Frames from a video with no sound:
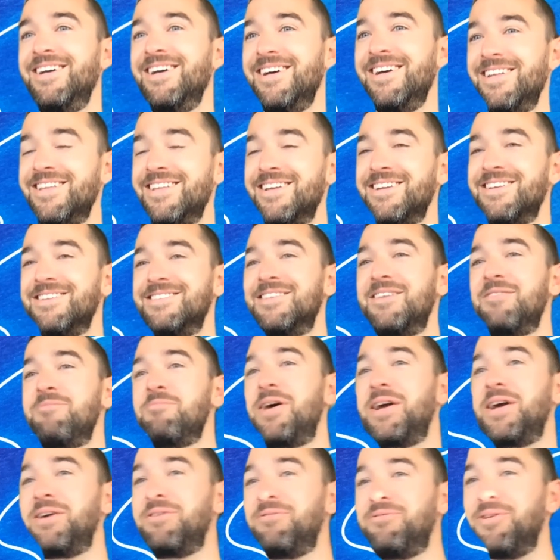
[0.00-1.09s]
is that
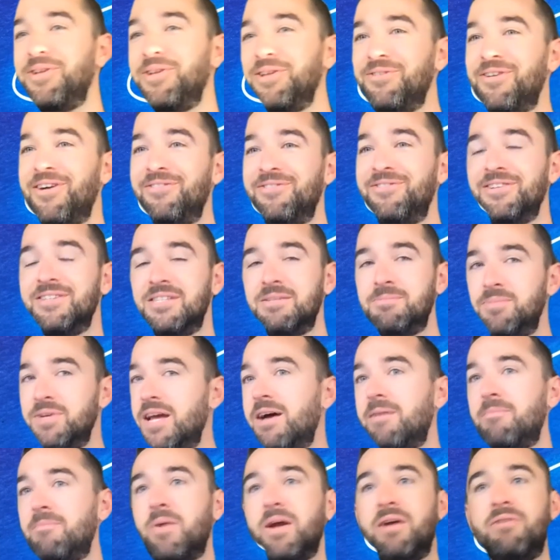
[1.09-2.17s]
Mike Foley reference? But
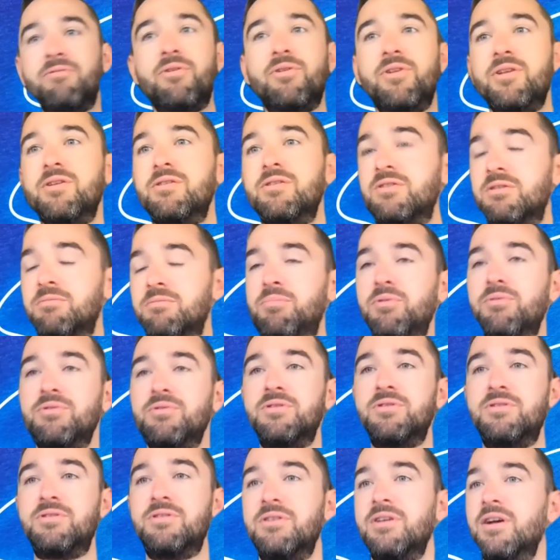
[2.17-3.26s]
yeah, Mike Foley used to
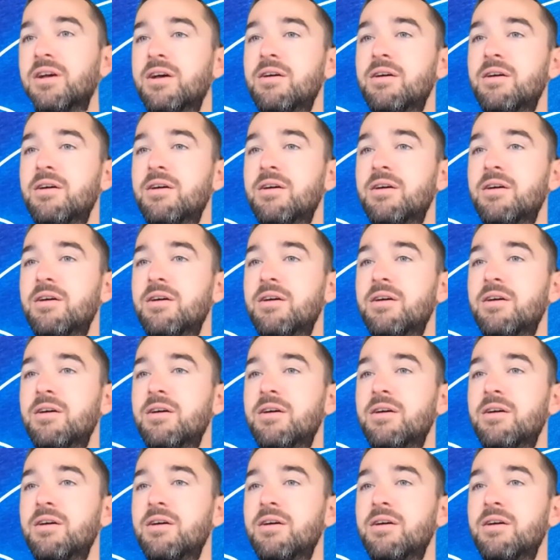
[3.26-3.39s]
post